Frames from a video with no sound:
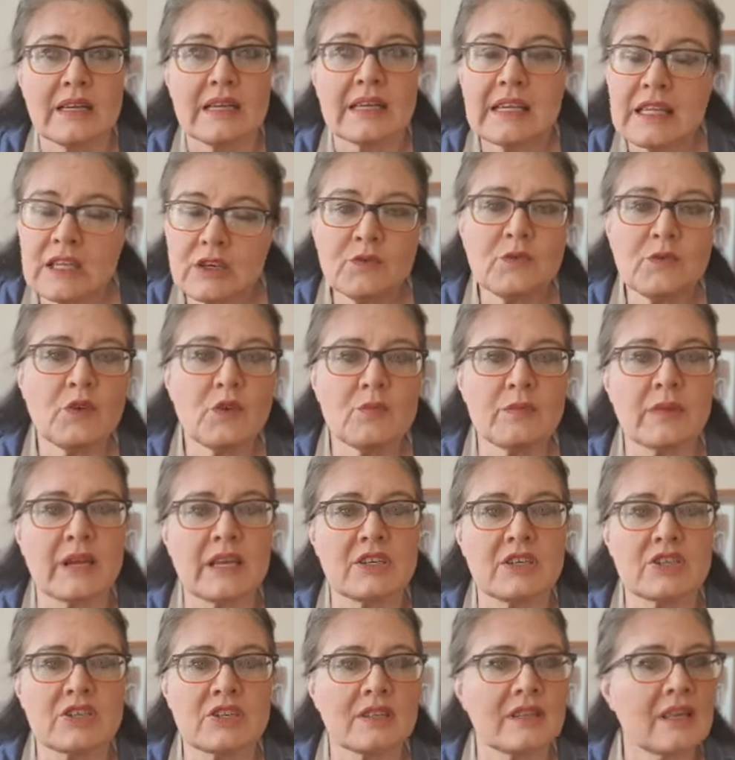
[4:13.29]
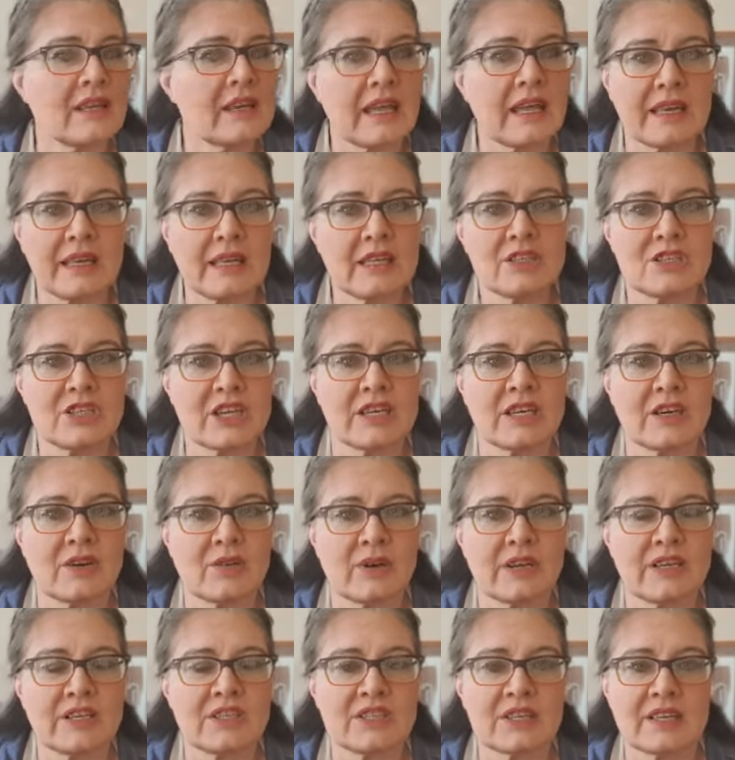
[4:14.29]
information than any
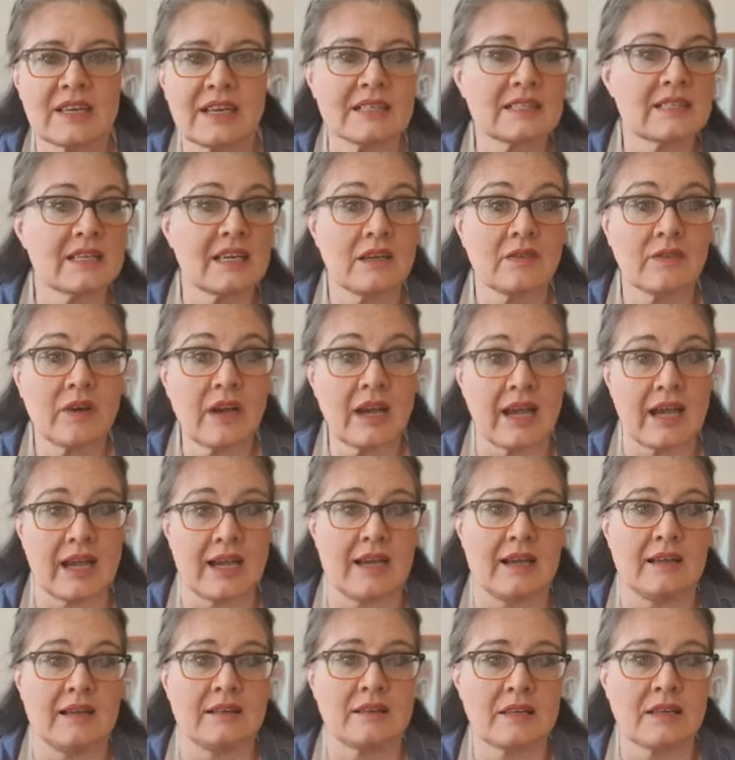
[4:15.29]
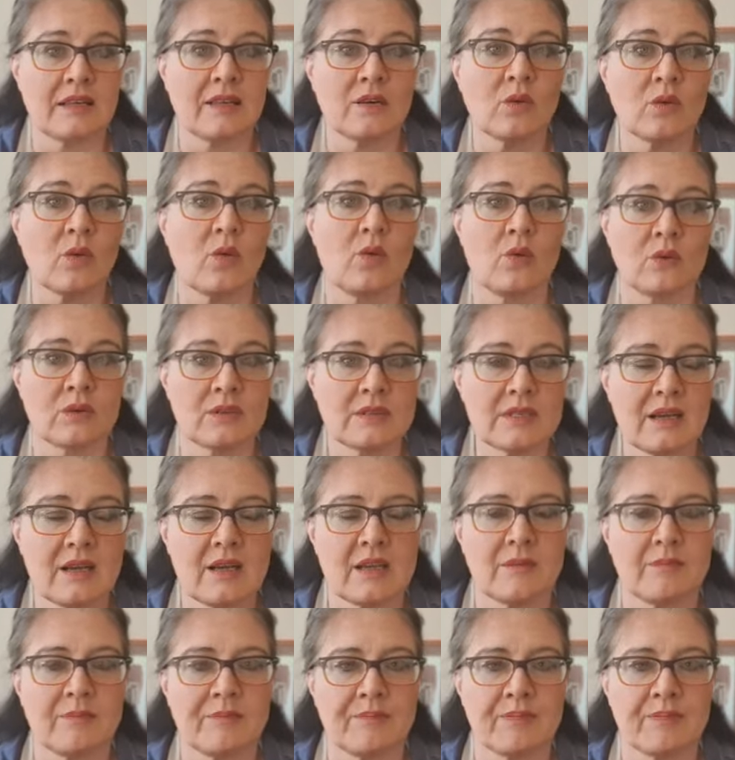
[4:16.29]
generation has ever had in all time.